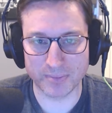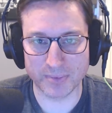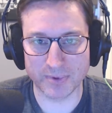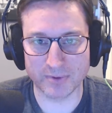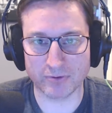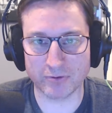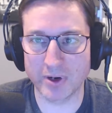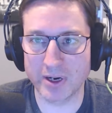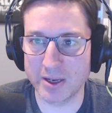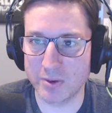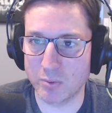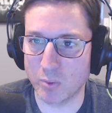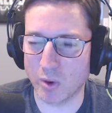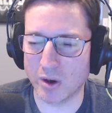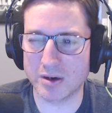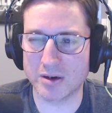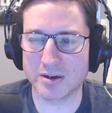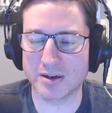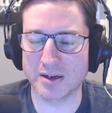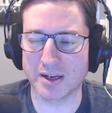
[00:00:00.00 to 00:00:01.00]
Freddie
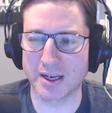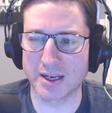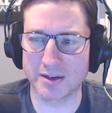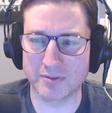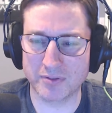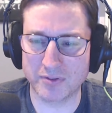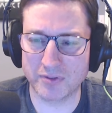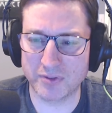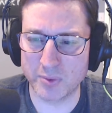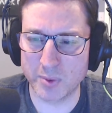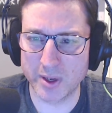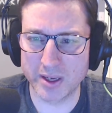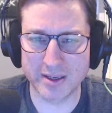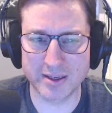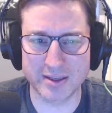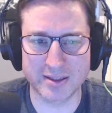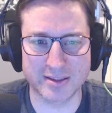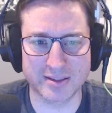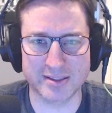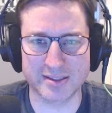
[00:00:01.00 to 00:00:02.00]
Wong and
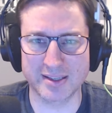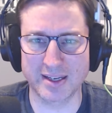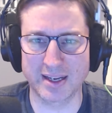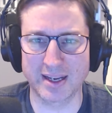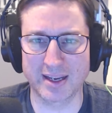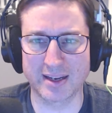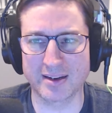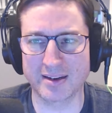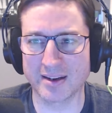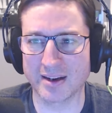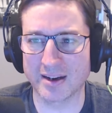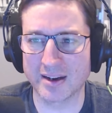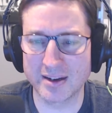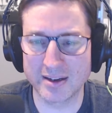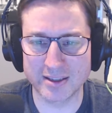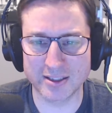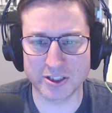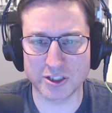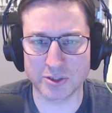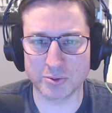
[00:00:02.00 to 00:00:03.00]
Fwiz and
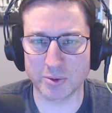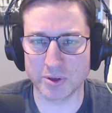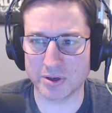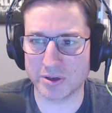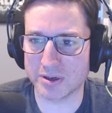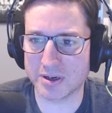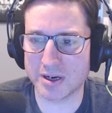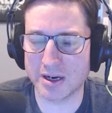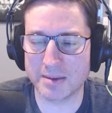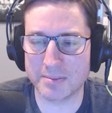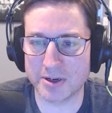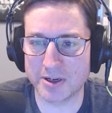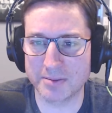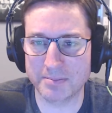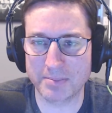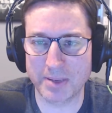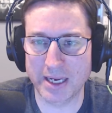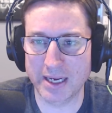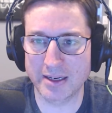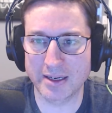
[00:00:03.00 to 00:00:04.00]
Hutch would all come on
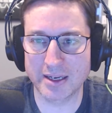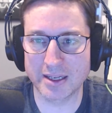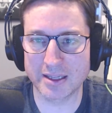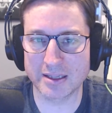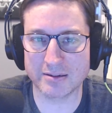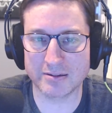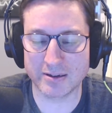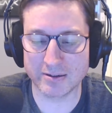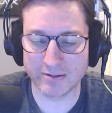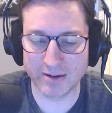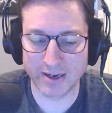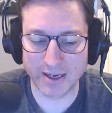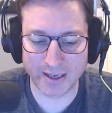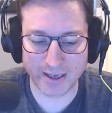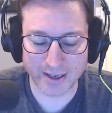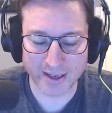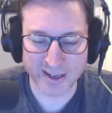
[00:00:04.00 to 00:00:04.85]
Painkiller Already.